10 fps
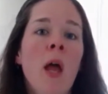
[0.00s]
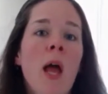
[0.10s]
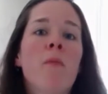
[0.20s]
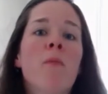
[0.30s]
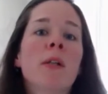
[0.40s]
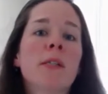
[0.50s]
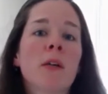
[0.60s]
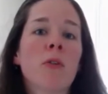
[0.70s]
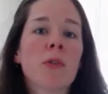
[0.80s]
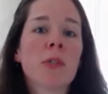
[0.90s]
And once
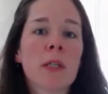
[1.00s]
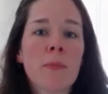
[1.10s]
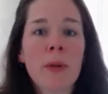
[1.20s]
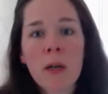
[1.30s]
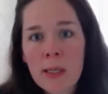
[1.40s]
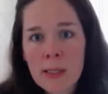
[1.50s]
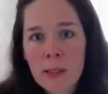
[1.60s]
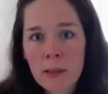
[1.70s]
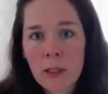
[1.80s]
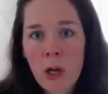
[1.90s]
it grows a little bigger, gets
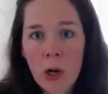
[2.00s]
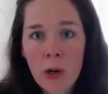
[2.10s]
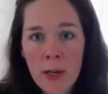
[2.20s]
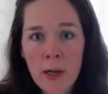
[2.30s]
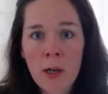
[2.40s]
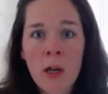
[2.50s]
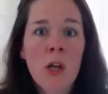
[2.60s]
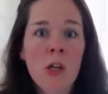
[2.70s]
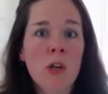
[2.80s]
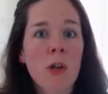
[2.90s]
a little hardier,
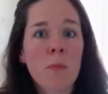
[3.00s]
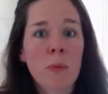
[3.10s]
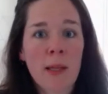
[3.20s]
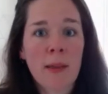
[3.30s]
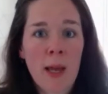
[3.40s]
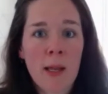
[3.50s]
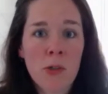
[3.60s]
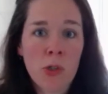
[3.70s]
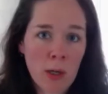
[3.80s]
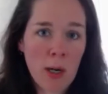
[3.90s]
you can plant that
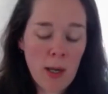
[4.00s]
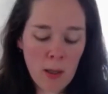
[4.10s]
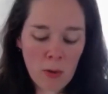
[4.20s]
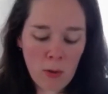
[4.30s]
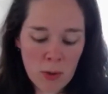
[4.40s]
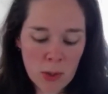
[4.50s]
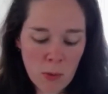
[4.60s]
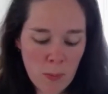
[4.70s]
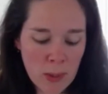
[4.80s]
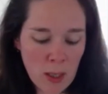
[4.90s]
in dirt and it'll grow your
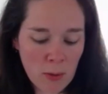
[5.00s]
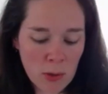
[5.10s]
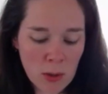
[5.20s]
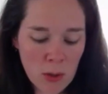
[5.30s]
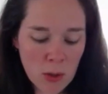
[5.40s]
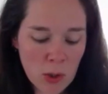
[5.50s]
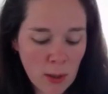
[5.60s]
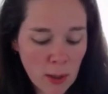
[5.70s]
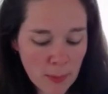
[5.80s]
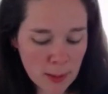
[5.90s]
sweet potatoes. So a
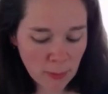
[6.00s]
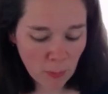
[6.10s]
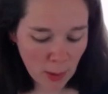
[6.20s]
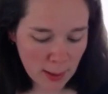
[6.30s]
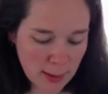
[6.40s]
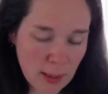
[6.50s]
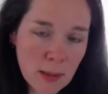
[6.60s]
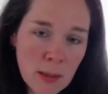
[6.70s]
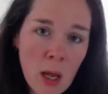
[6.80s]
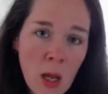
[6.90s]
little bit different
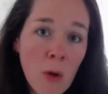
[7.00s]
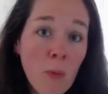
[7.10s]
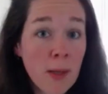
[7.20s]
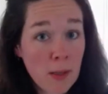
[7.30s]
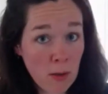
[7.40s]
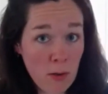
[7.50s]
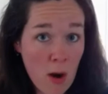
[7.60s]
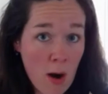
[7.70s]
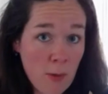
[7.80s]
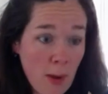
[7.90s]
process. We had to learn the
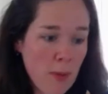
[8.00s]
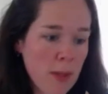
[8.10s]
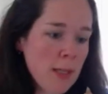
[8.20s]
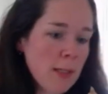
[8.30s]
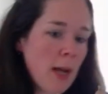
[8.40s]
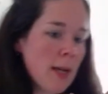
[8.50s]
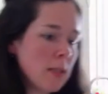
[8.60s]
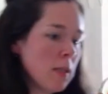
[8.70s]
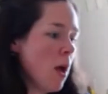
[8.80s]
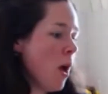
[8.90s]
hard way with these guys.